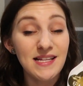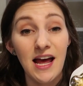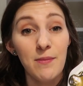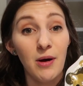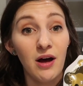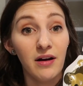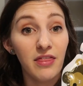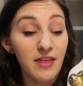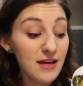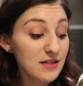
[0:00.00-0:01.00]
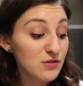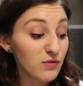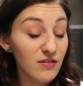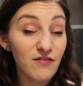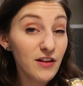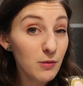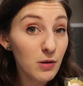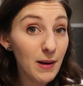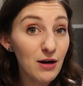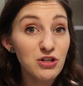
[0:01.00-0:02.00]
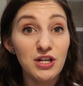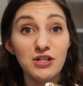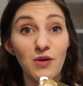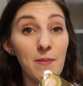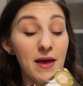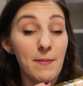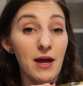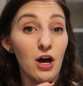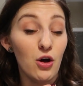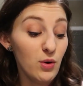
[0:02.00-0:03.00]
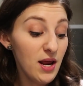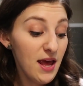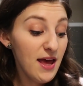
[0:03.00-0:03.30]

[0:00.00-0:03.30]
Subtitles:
I bought these refillable pouches, so I make my own,